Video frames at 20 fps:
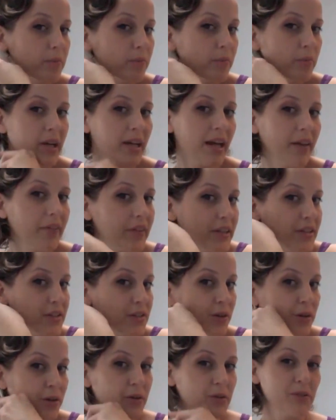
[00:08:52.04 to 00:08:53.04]
bring out these
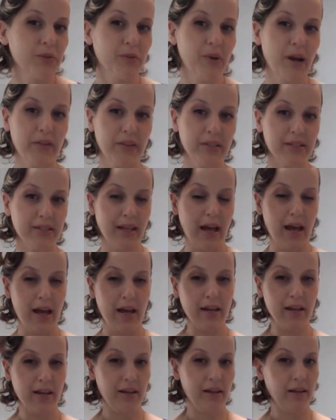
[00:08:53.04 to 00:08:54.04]
curls around the
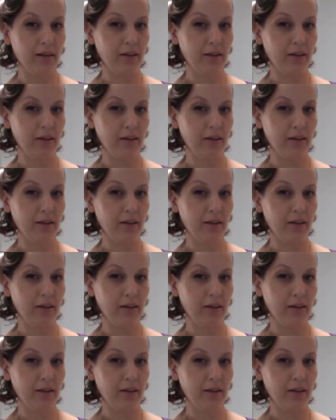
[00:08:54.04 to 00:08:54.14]
side.